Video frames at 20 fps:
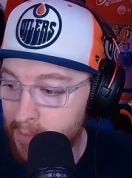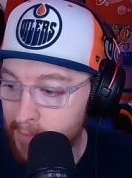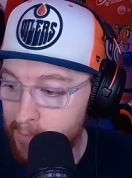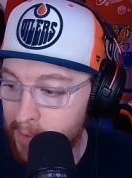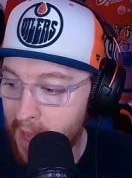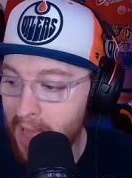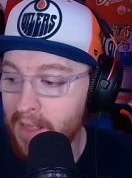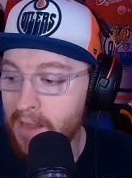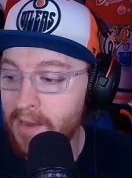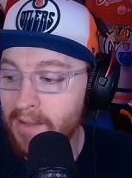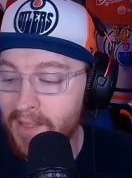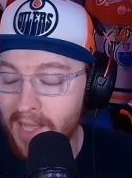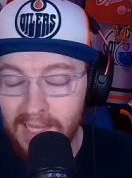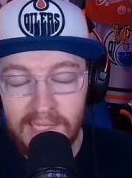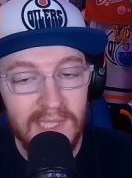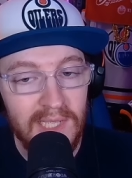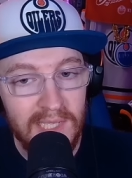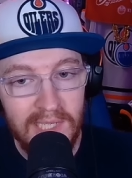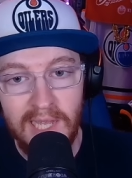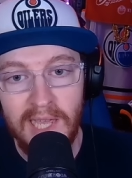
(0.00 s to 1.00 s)
But
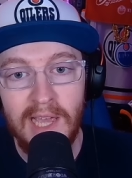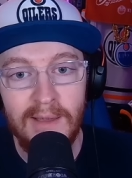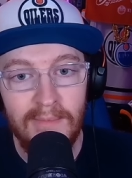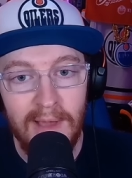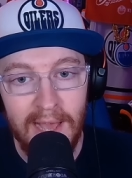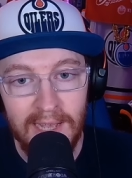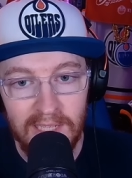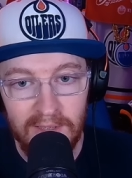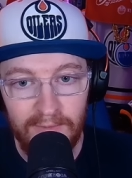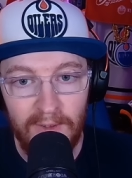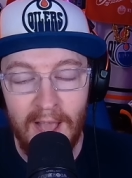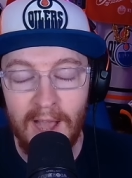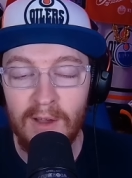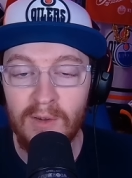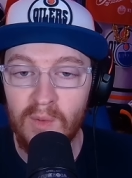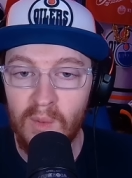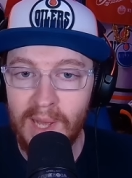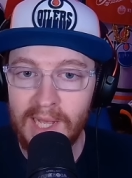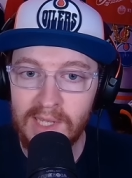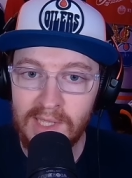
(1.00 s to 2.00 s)
this team has
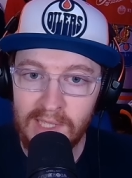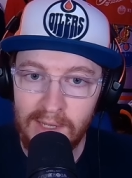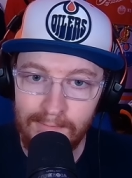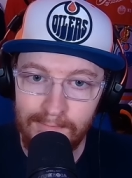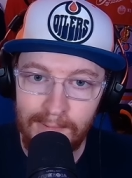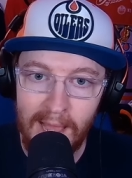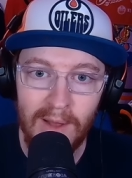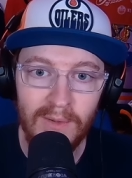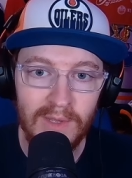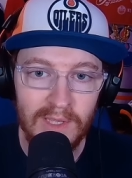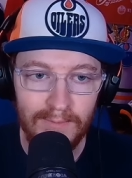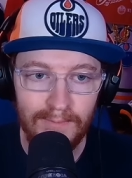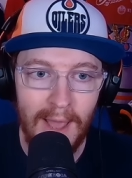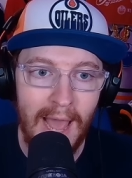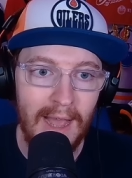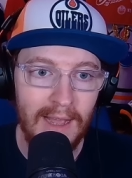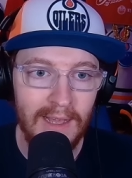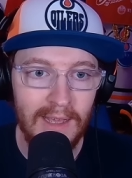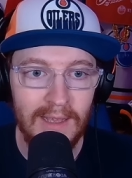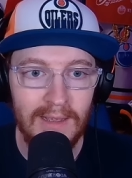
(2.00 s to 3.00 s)
found ways to bounce back.